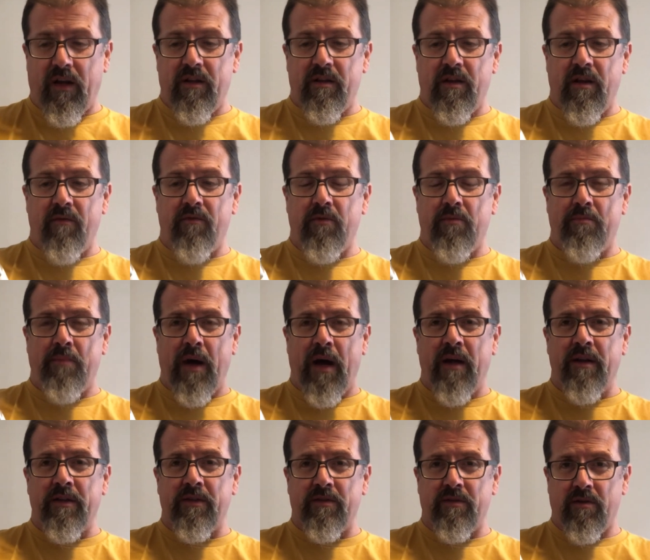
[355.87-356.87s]
I love the
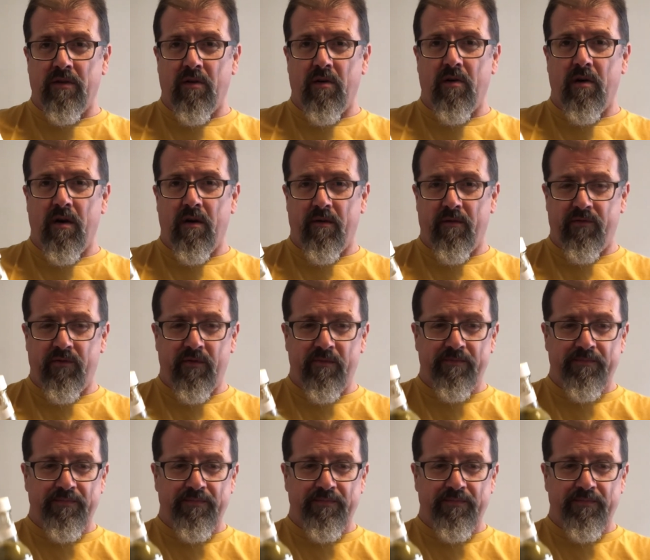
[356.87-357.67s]
balance, though, of